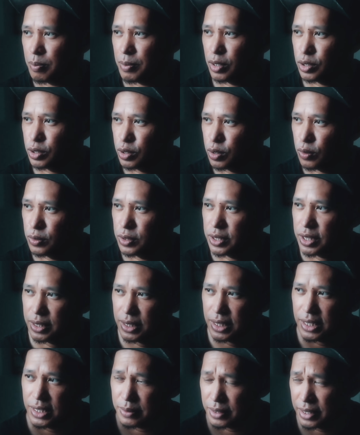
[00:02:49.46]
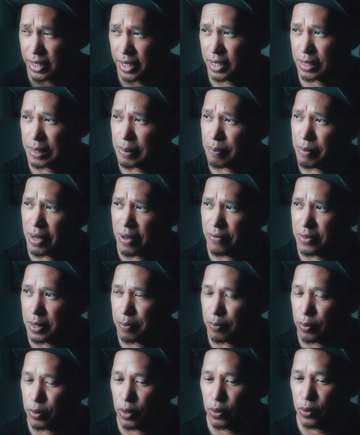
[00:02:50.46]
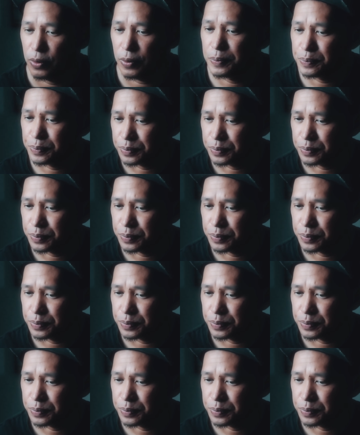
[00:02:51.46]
about drones such as this Mavic Pro.